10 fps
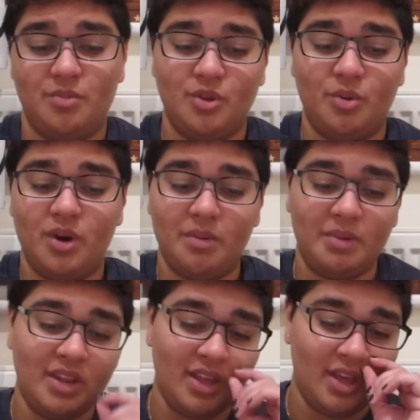you know what I
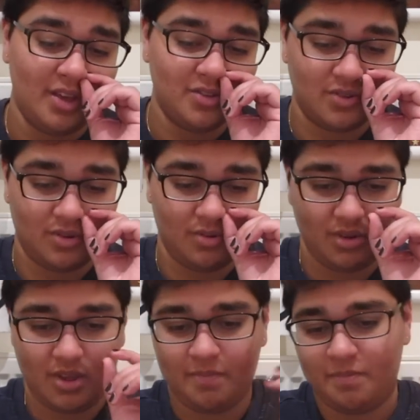mean? So
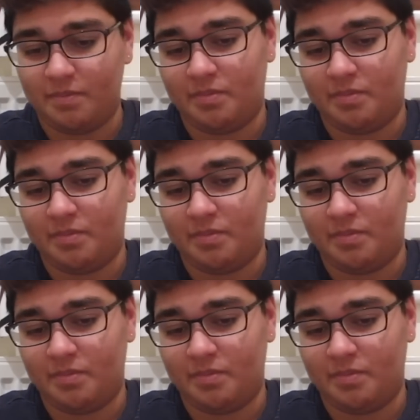it